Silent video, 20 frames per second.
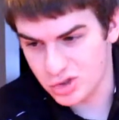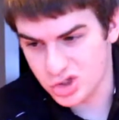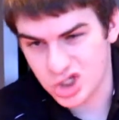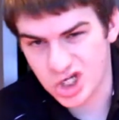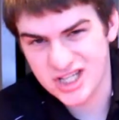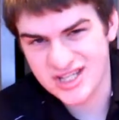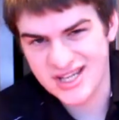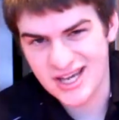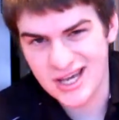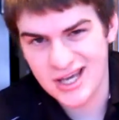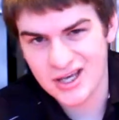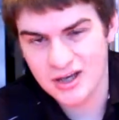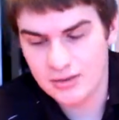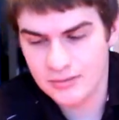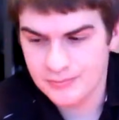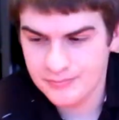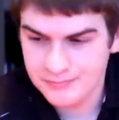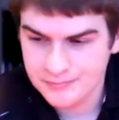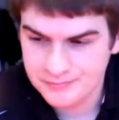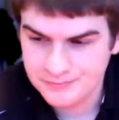Chaudière
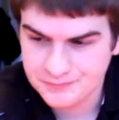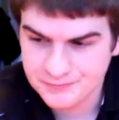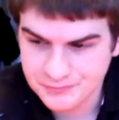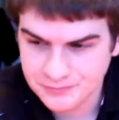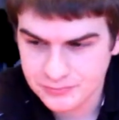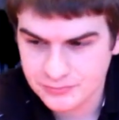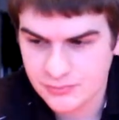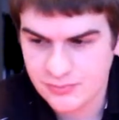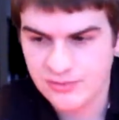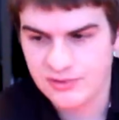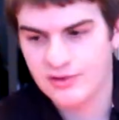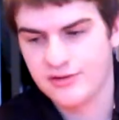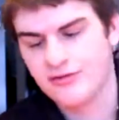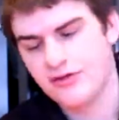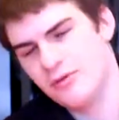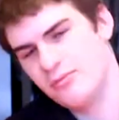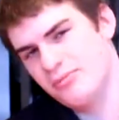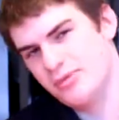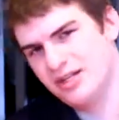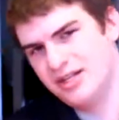
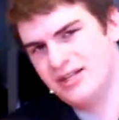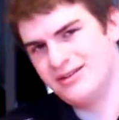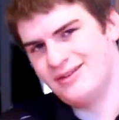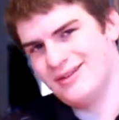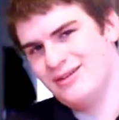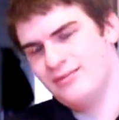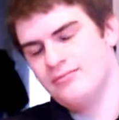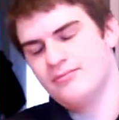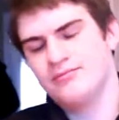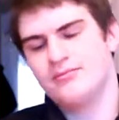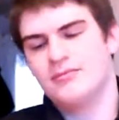from BDT.